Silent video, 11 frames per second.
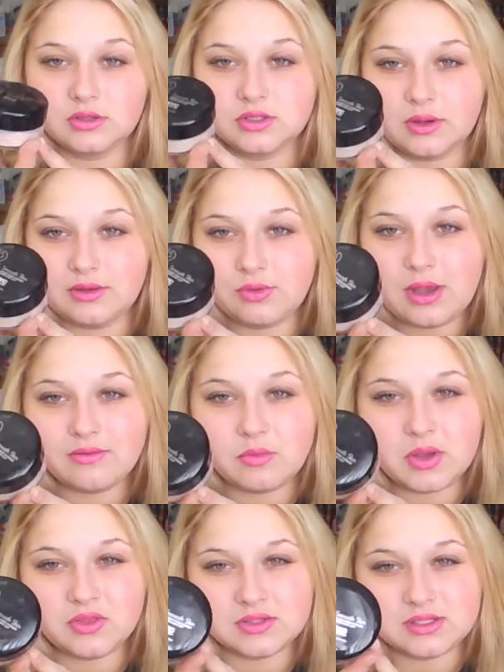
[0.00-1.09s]
So if you haven't
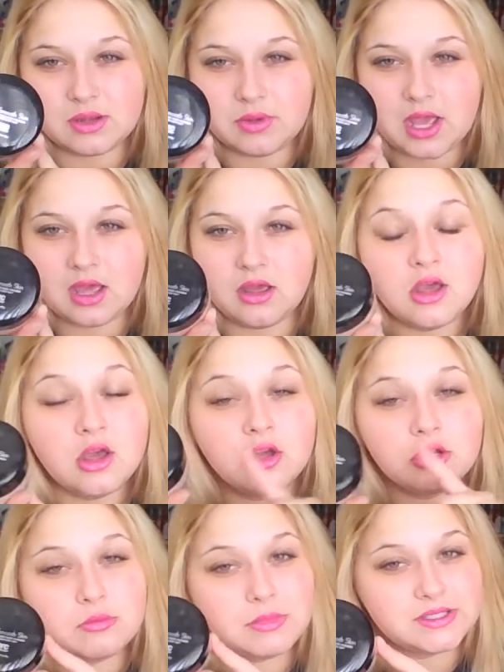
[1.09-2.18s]
picked this up yet,
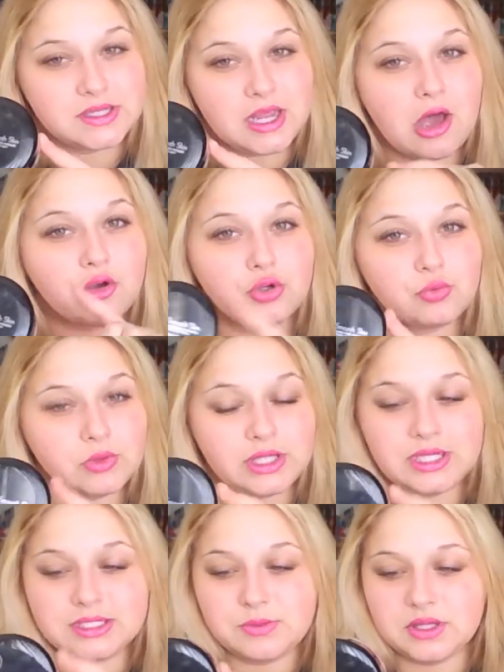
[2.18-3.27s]
you're missing out. You really
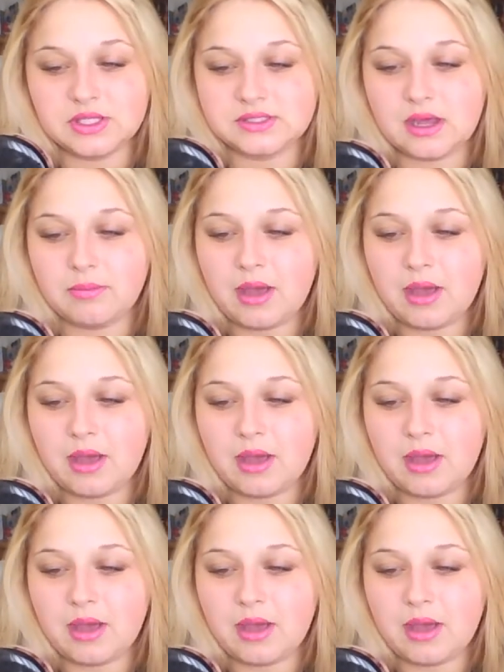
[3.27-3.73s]
need to pick this up.